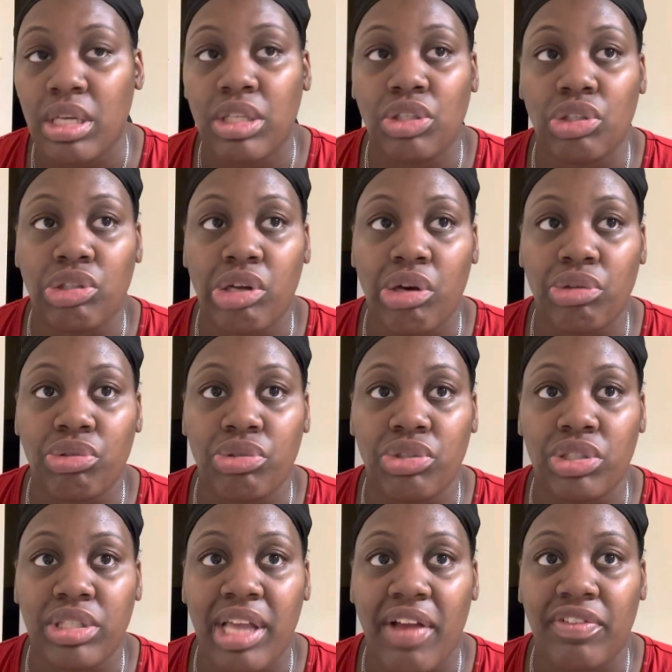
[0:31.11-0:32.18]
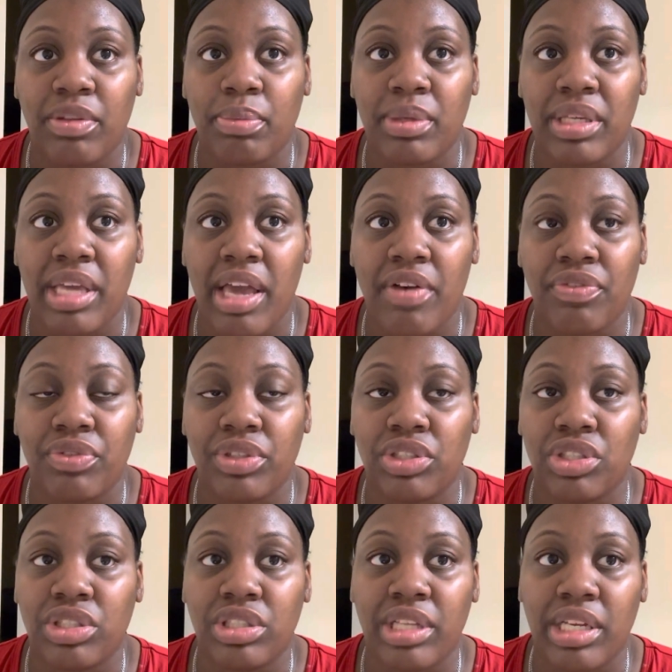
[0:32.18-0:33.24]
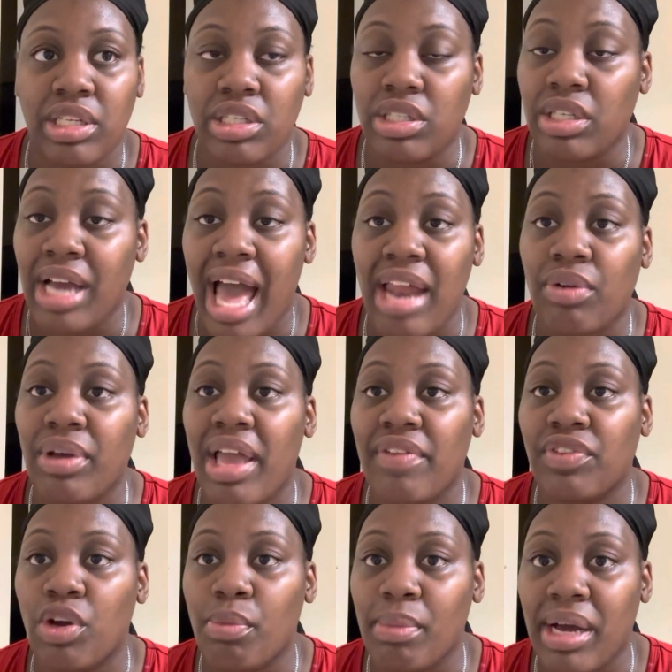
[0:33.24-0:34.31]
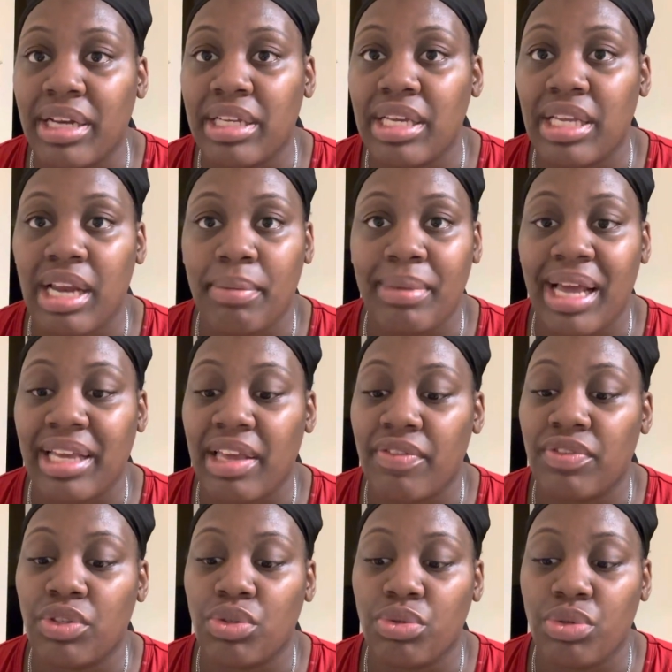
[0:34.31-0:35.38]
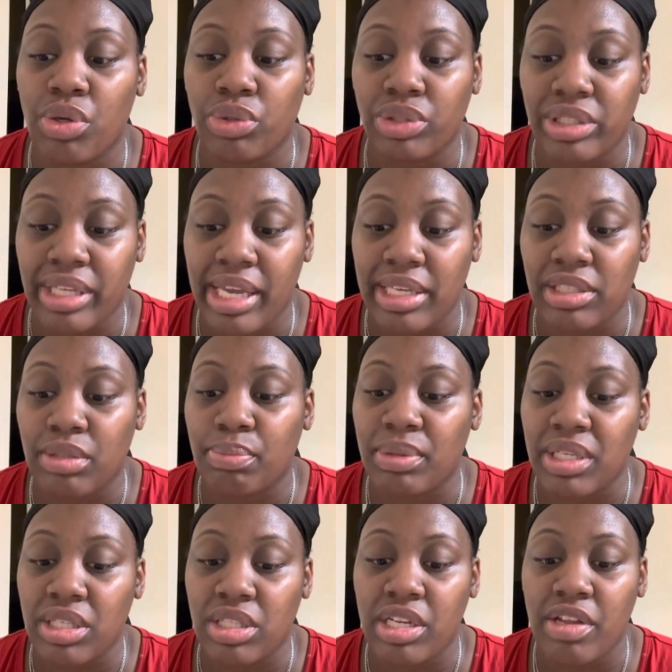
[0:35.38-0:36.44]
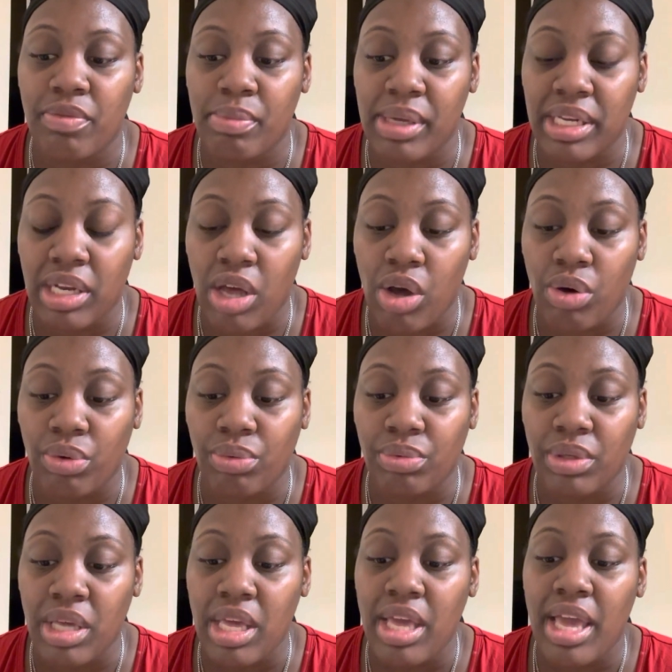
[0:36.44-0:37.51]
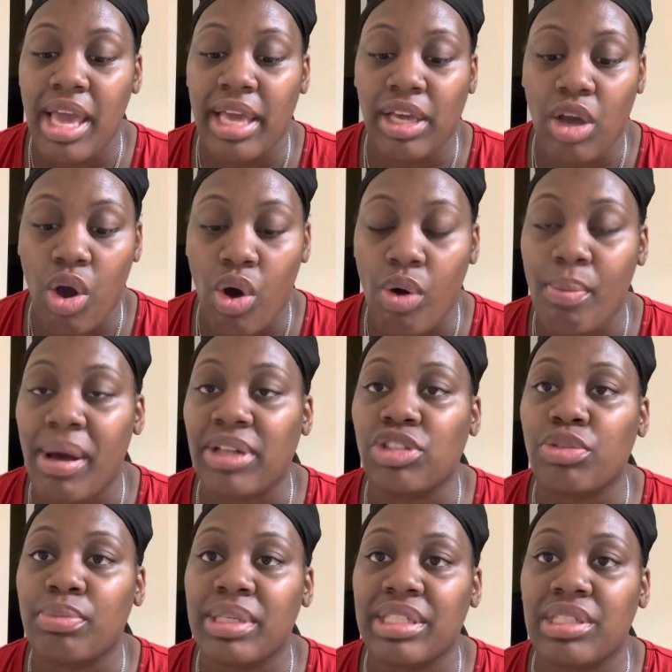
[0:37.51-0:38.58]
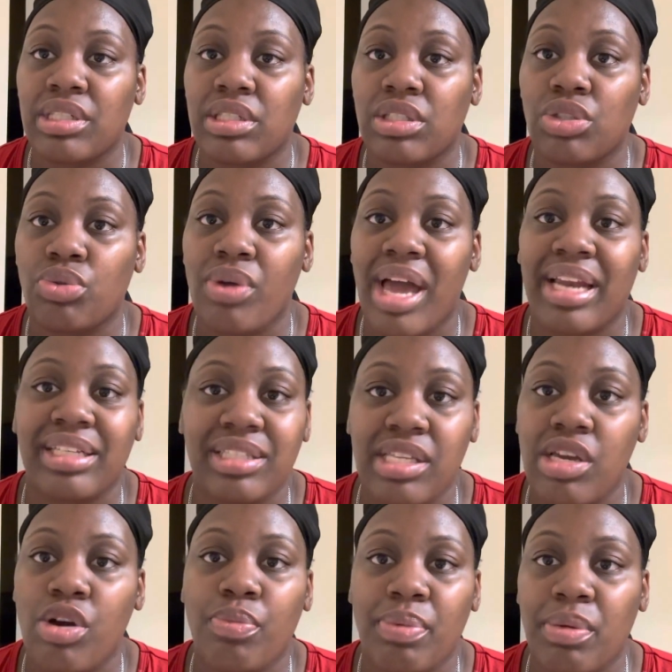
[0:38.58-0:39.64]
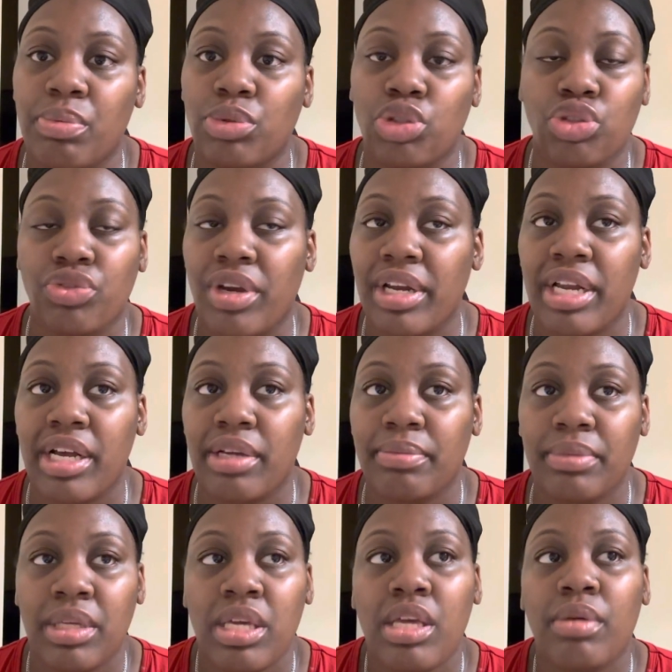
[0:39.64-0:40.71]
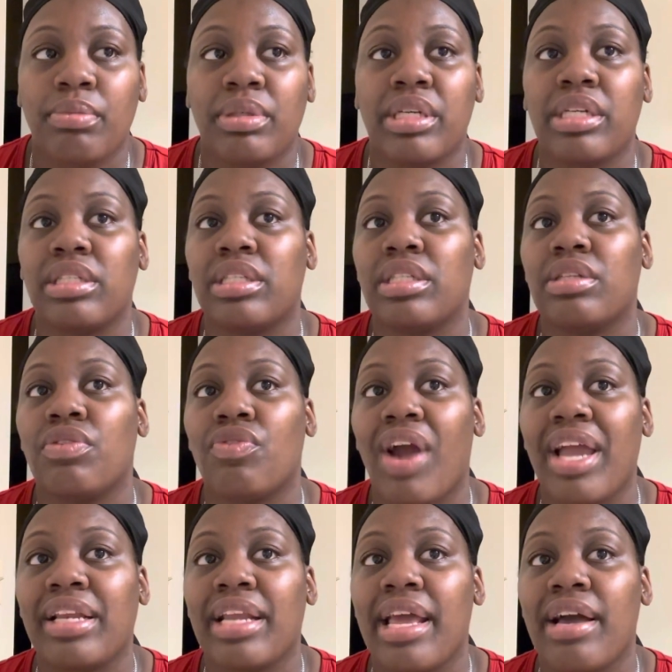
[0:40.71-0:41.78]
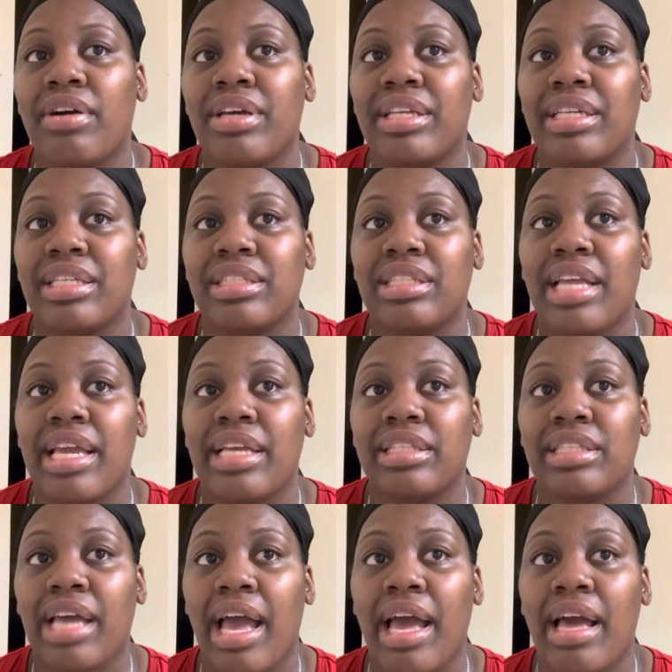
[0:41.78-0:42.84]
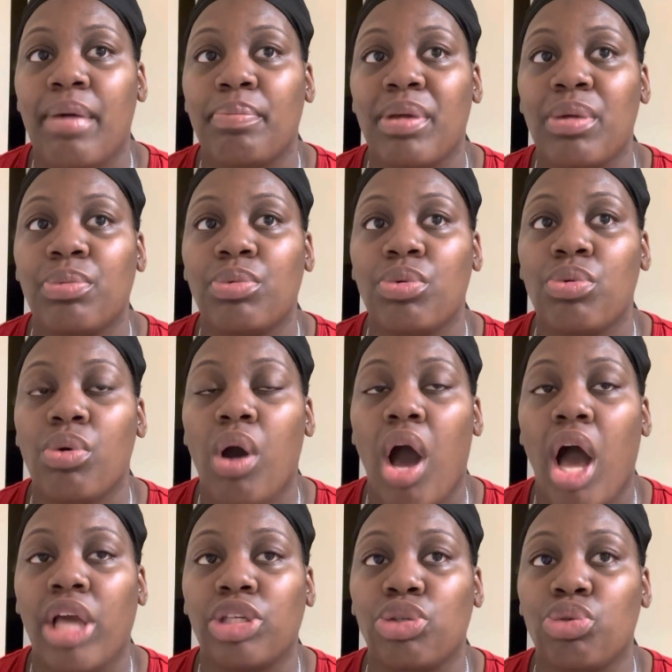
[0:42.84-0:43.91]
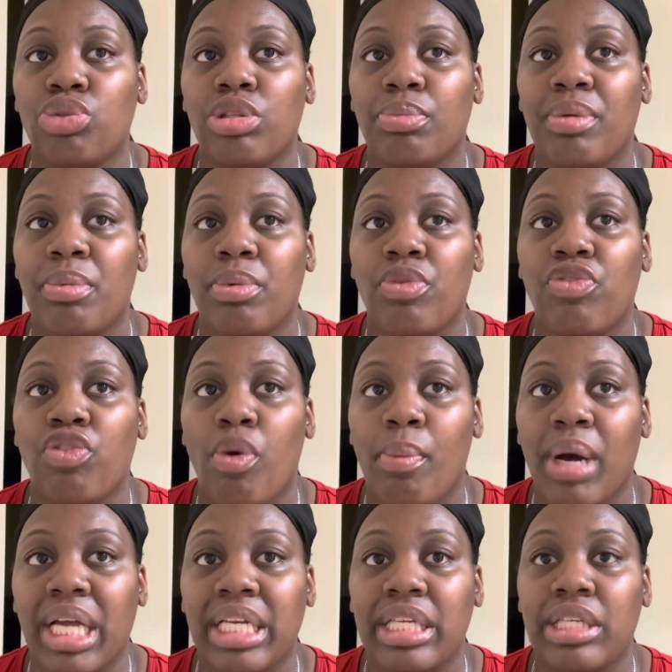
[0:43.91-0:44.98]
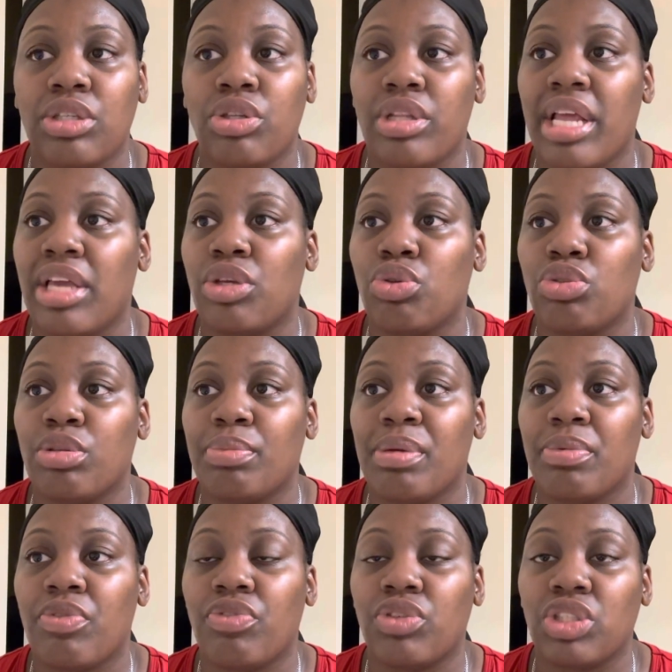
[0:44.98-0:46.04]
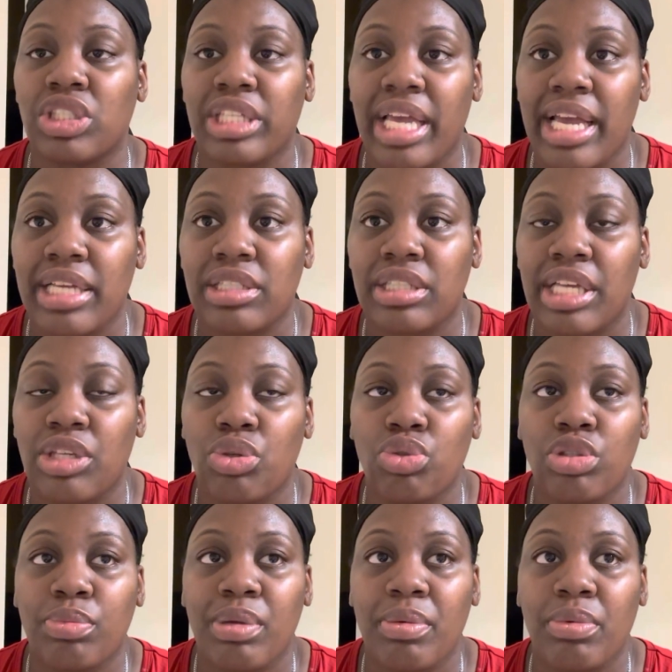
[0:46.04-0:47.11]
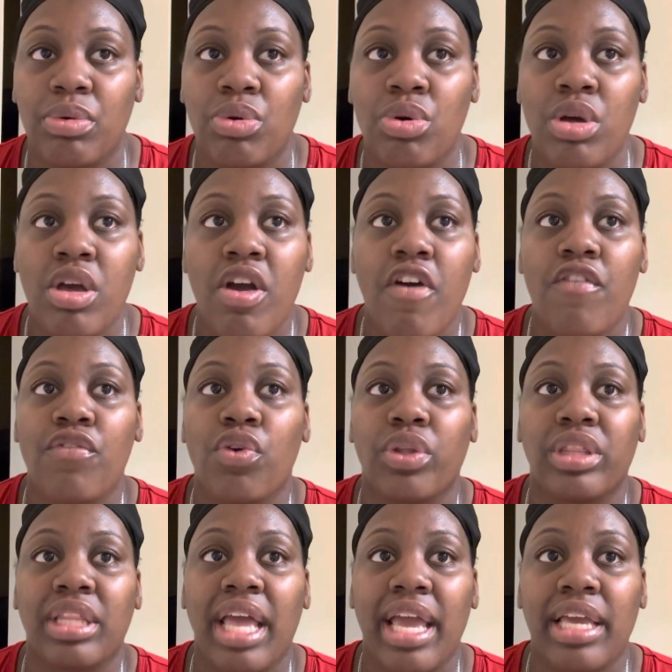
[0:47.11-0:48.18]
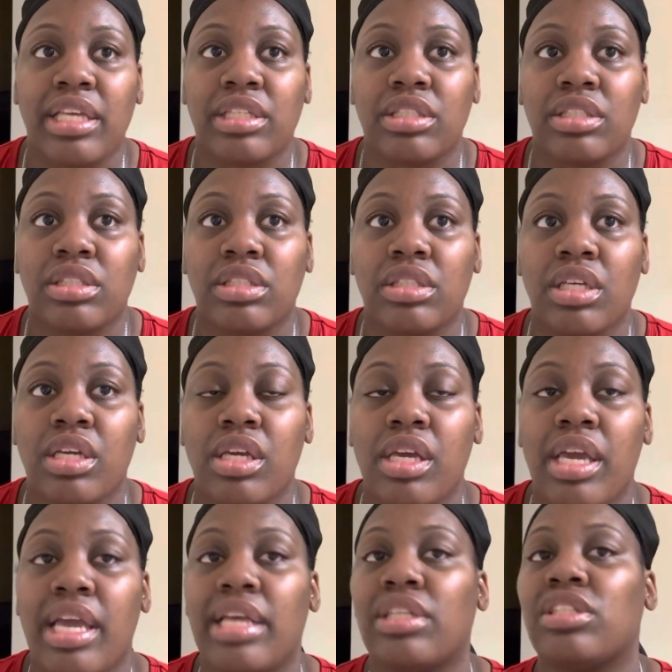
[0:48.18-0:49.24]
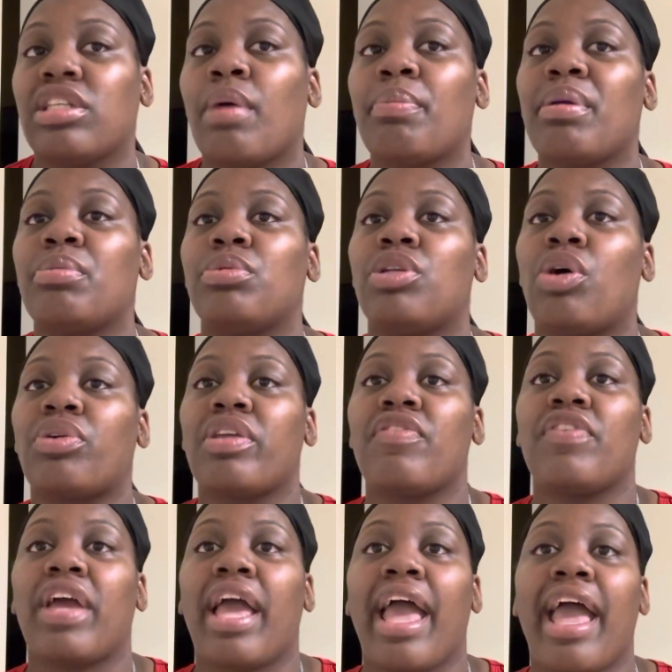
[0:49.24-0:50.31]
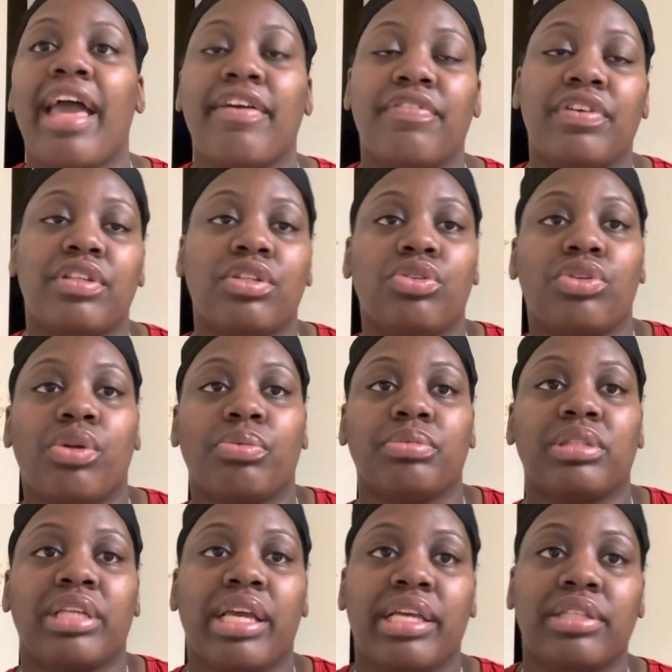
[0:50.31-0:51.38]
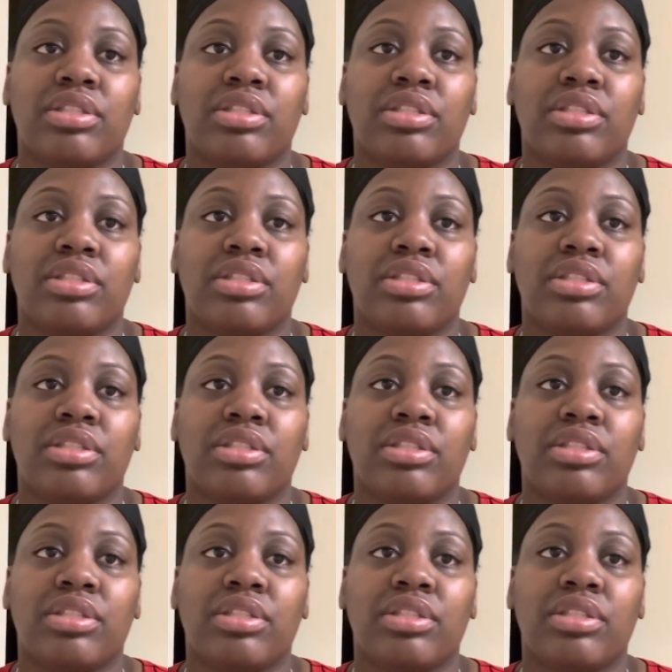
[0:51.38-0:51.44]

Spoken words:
You know, you just have to be careful and just say, look, I don't have no money and I'm not giving you no sex. Please leave me alone and go on about your business. You got to tell people straight up because right now in this day and time, people are using people for money, they're using people for sex, they're using people for things, and some people don't even have it, you know what I'm saying?